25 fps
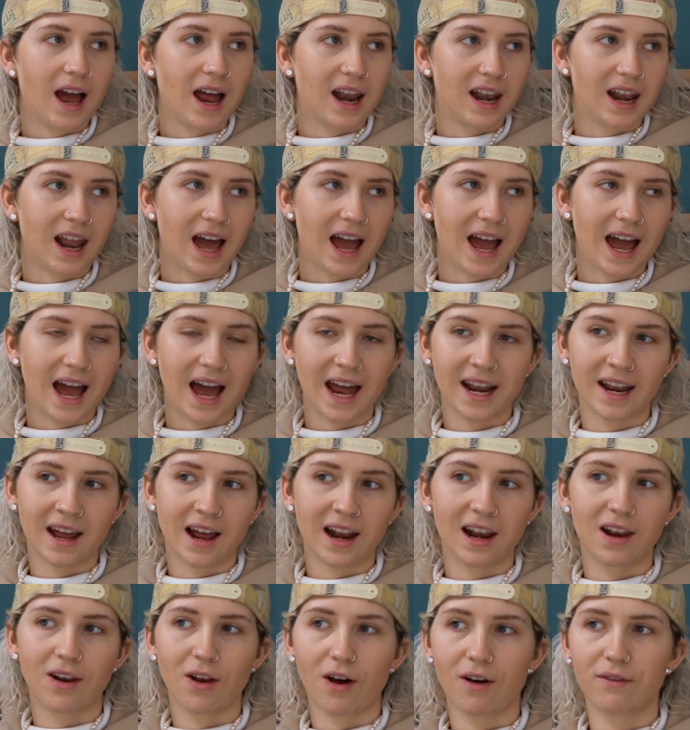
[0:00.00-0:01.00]
like, and I
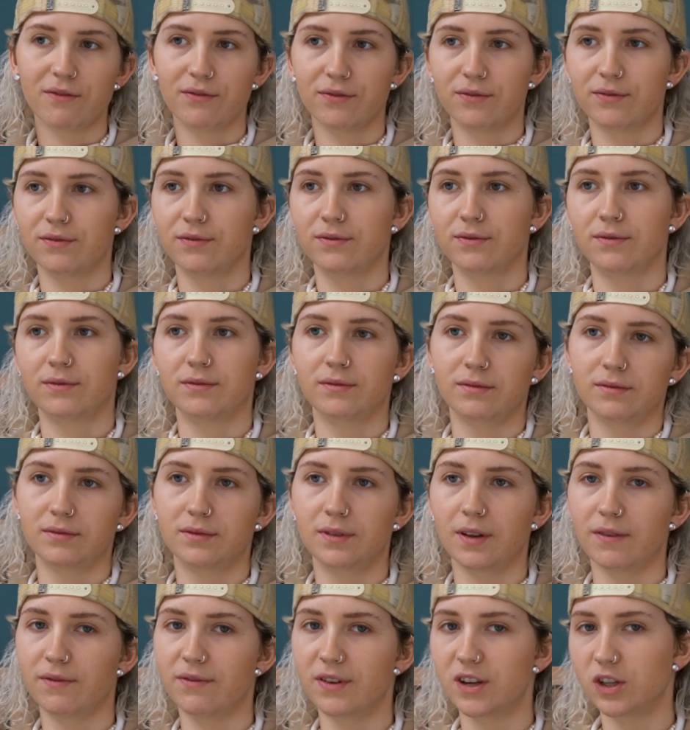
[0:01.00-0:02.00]
love
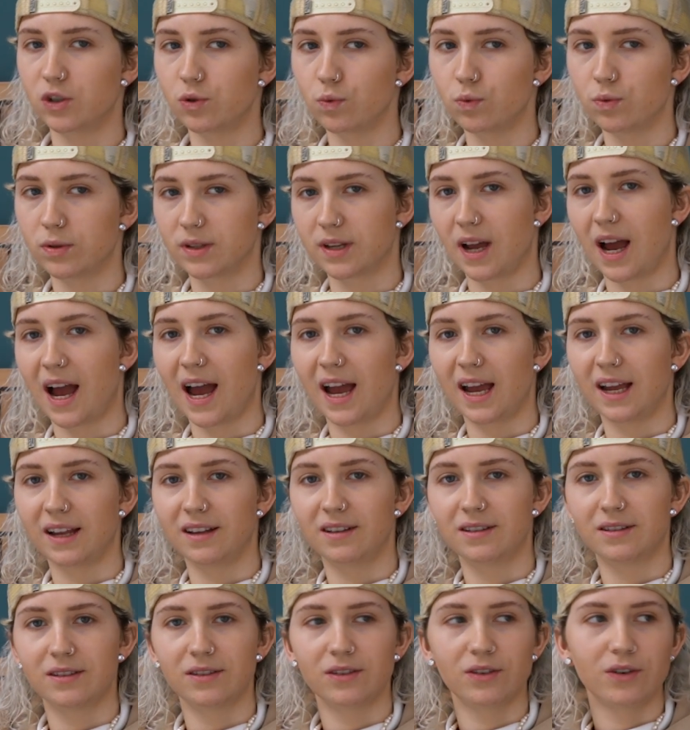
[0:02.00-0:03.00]
the visual side
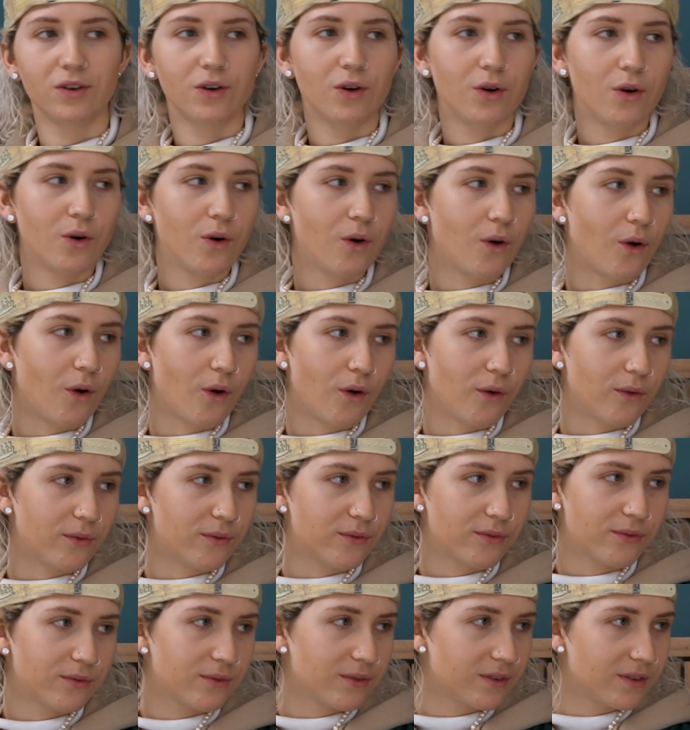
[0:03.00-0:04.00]
of
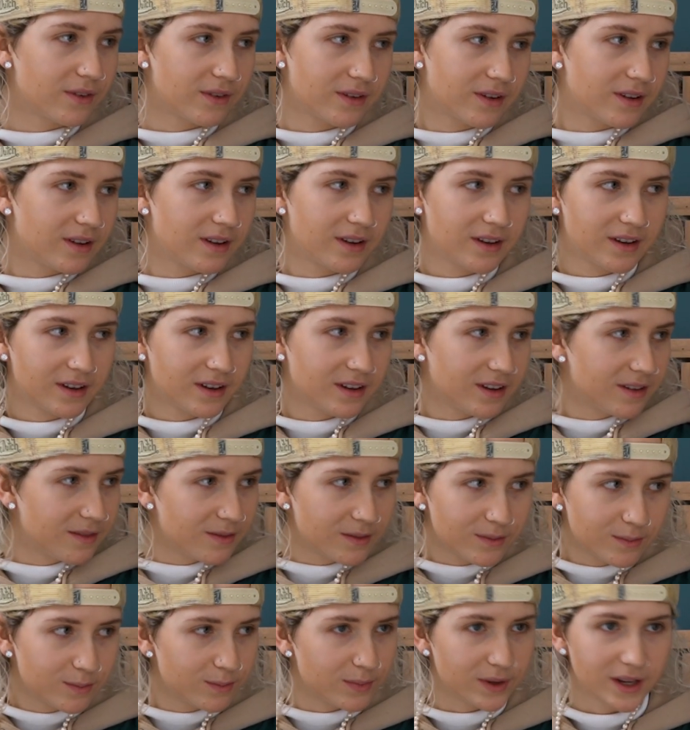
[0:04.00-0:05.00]

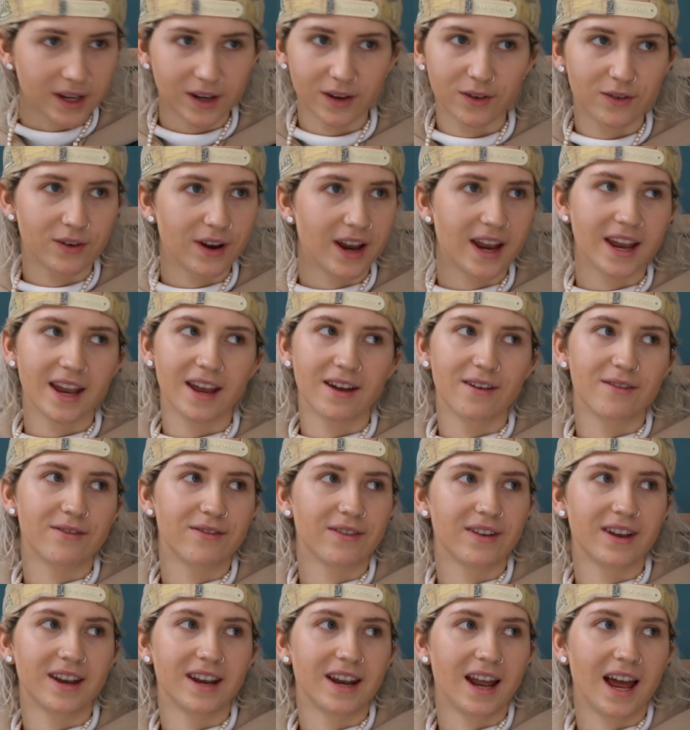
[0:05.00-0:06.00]
being creative
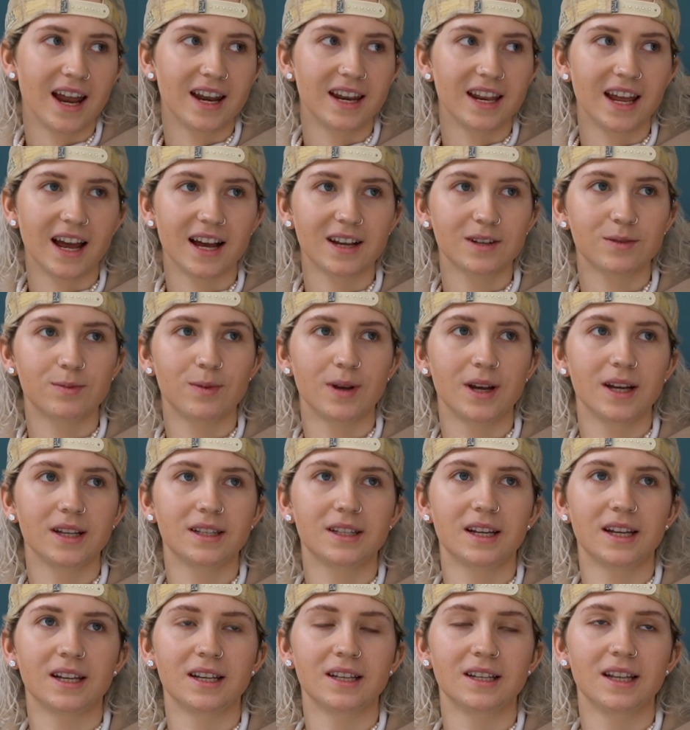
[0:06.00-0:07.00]
in any
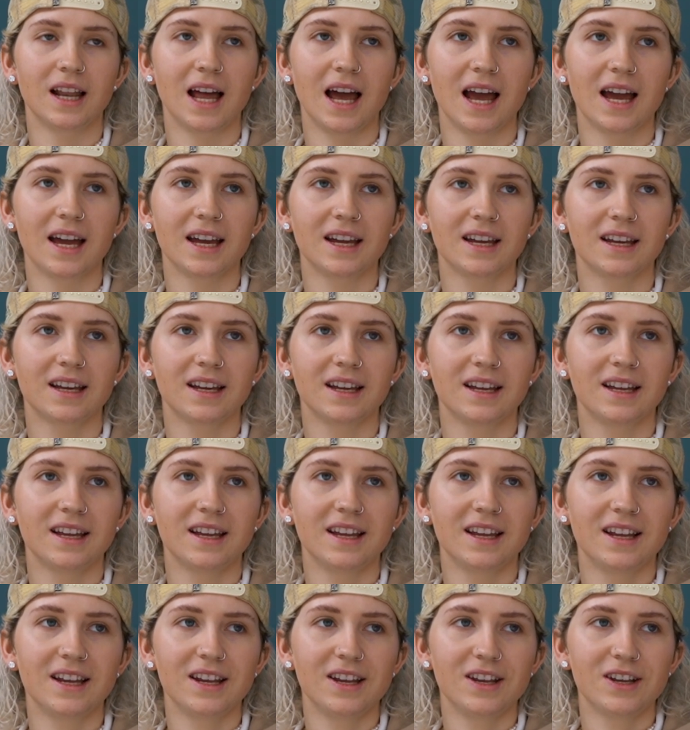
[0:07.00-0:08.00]
aspect. And like,
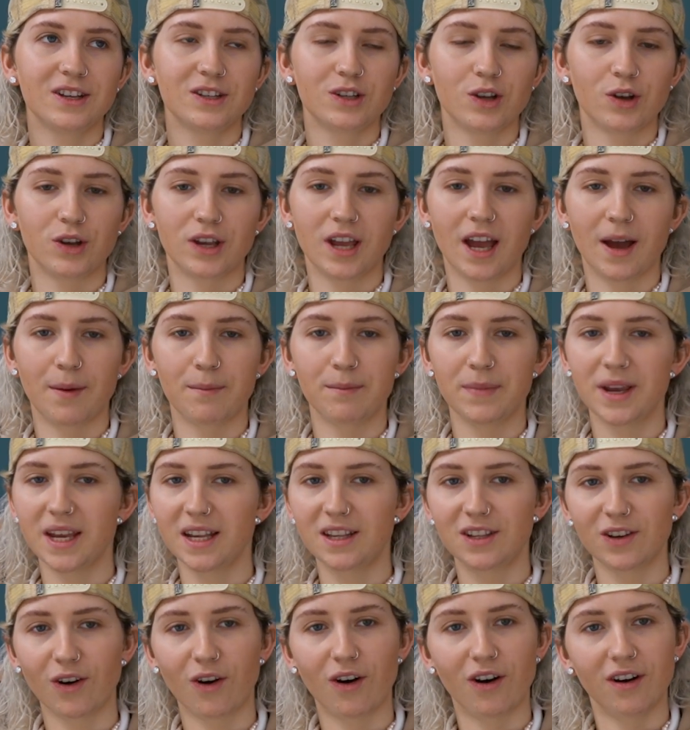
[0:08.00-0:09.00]
so yeah,
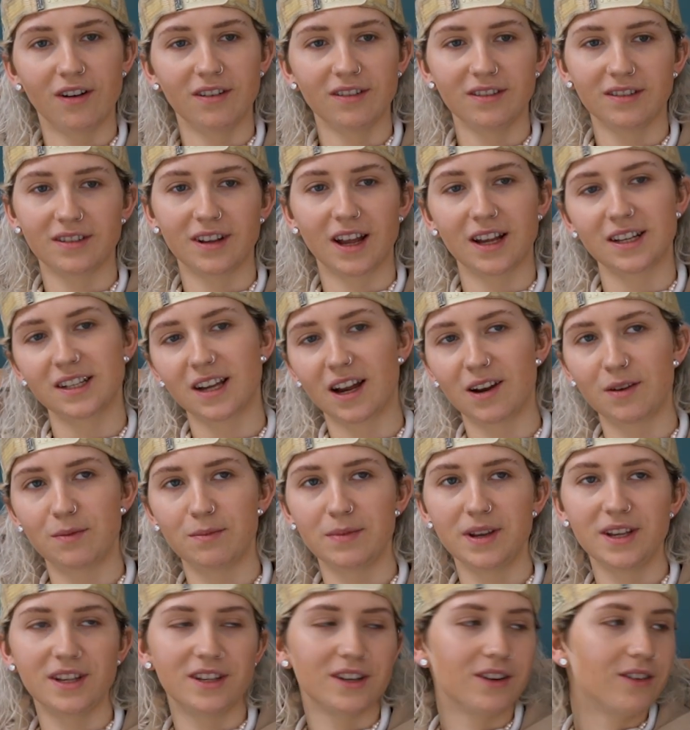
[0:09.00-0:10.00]
media, that's kind of
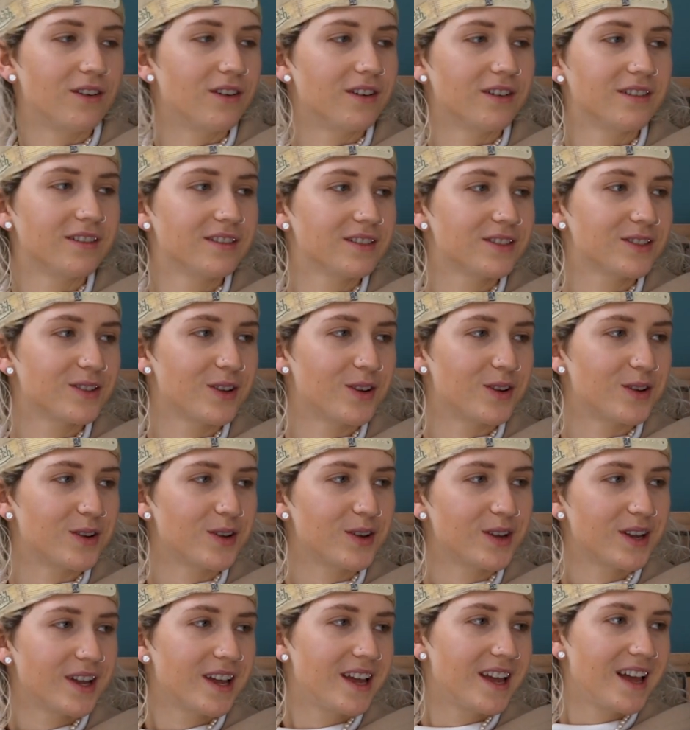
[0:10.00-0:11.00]
media. So
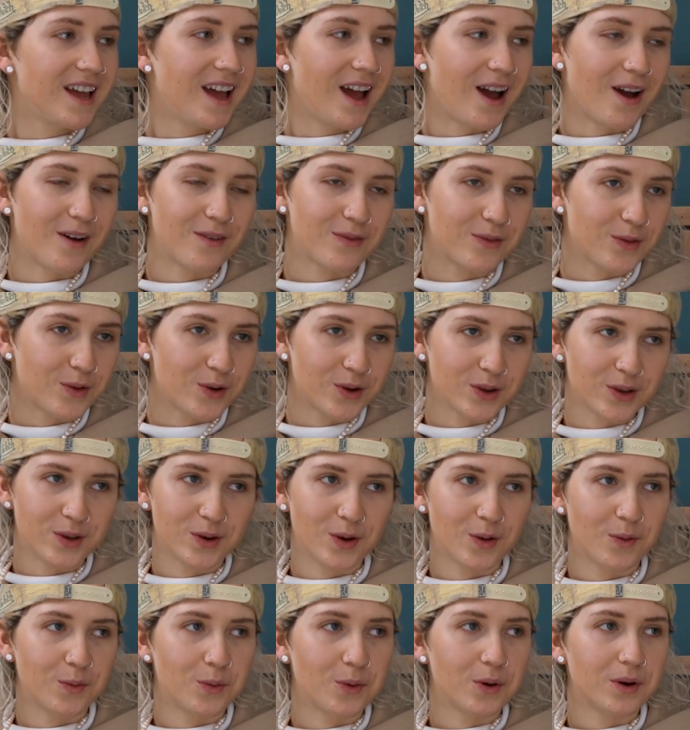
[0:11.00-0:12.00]
I thought, you
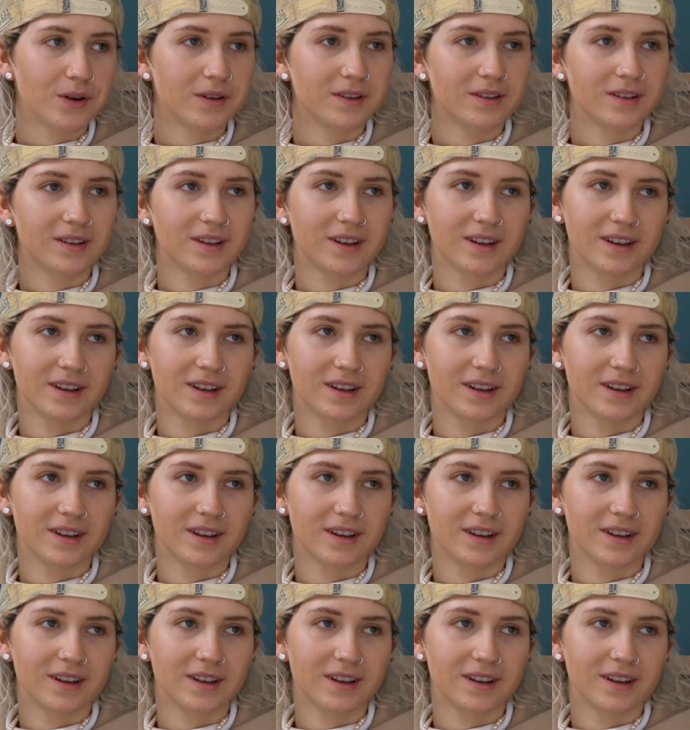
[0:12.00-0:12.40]
know what,